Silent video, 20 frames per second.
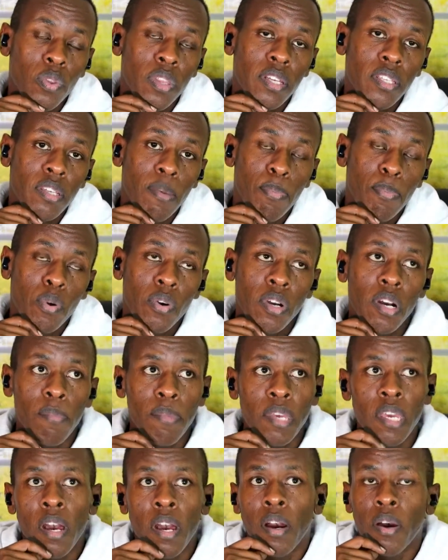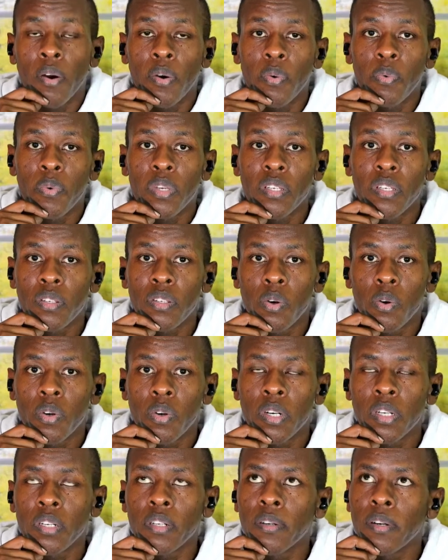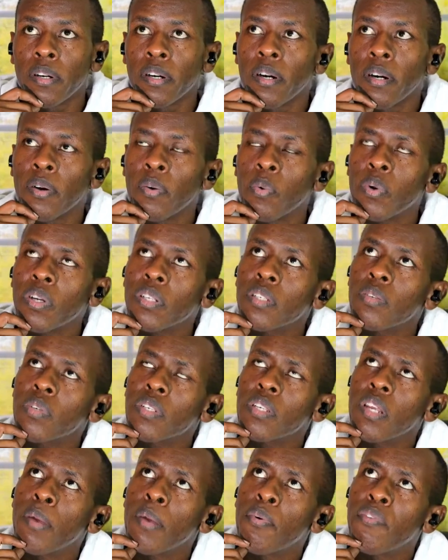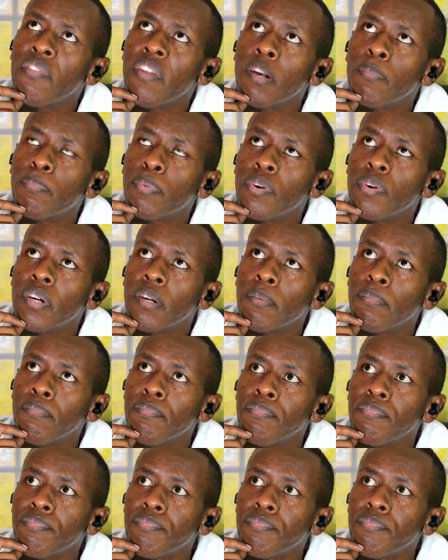there's a program here which is called what's the name of that program?